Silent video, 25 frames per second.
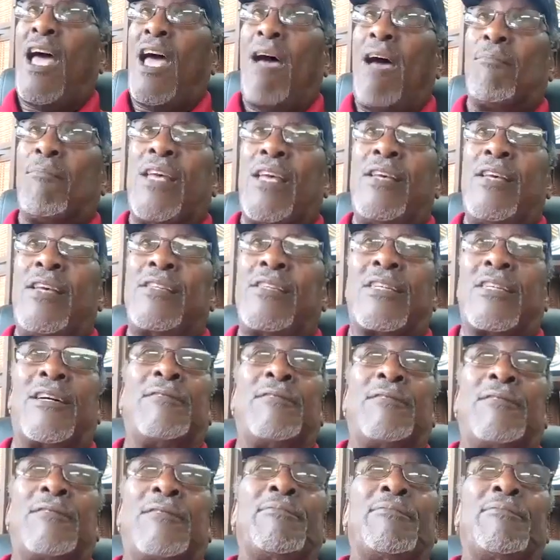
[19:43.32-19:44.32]
he's
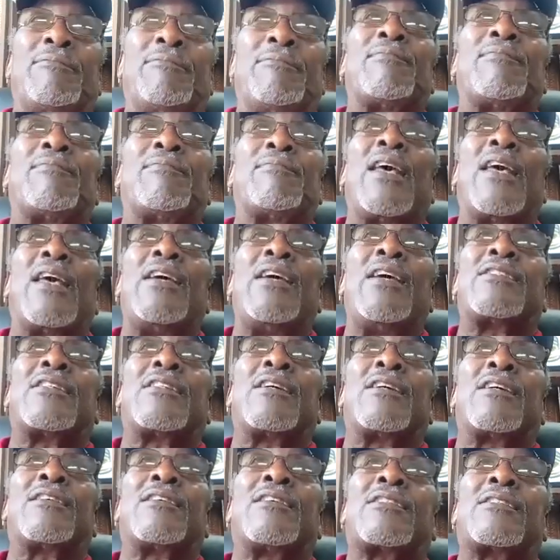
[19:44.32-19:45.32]
a
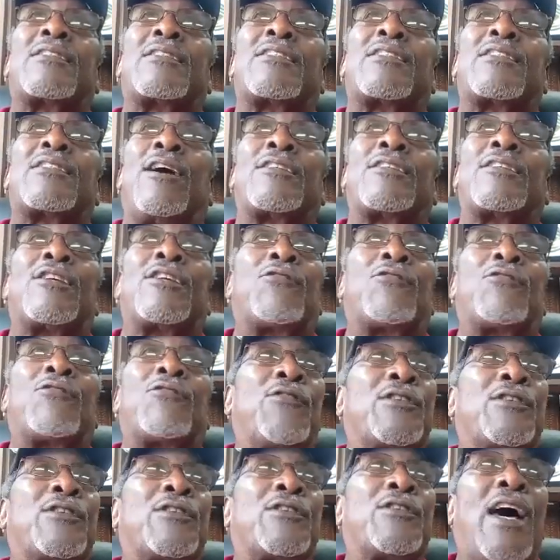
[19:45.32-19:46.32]
sergeant
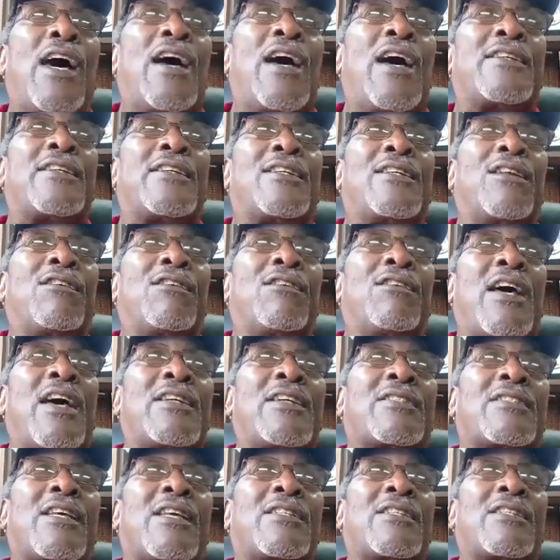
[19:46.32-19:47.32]
first class in the United
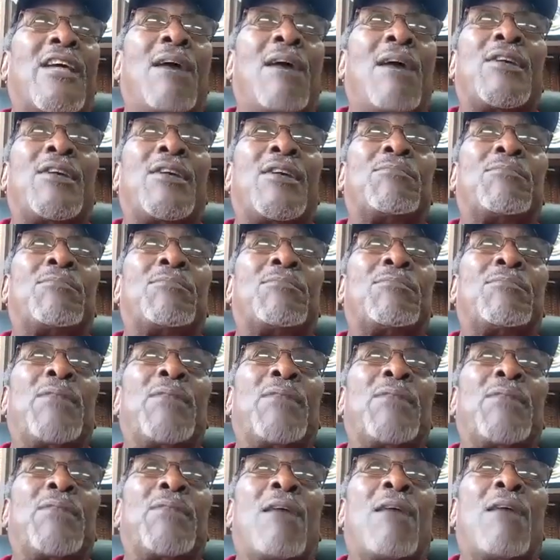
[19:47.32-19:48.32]
States Army that's been in the
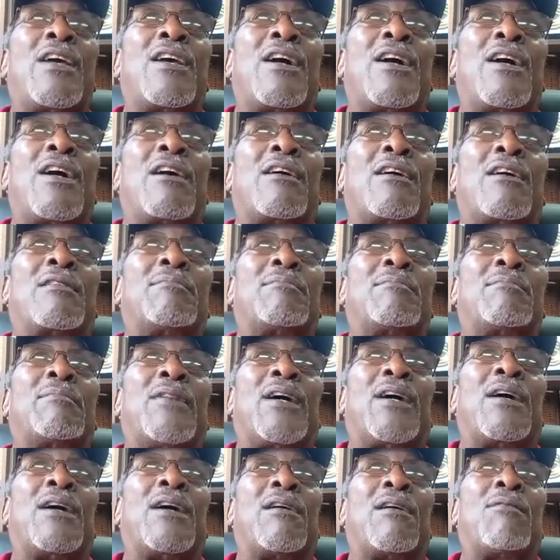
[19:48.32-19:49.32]
Army
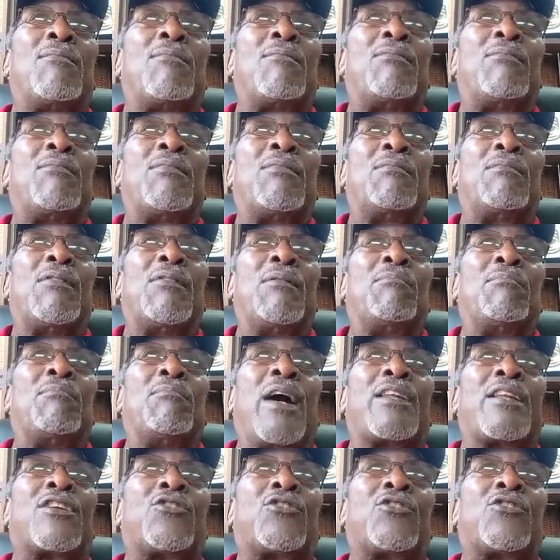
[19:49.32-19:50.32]

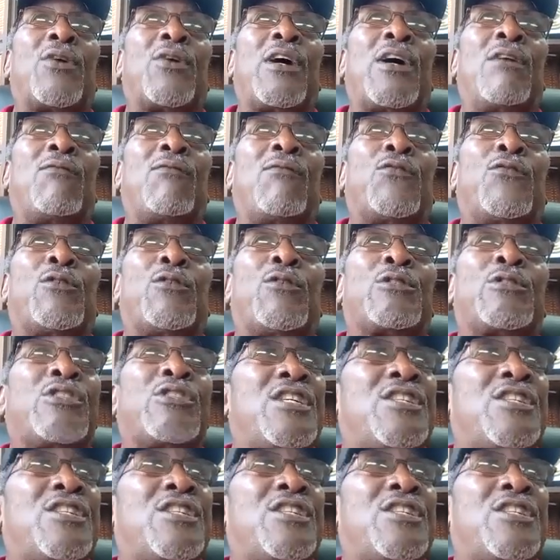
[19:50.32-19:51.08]
about 12, 14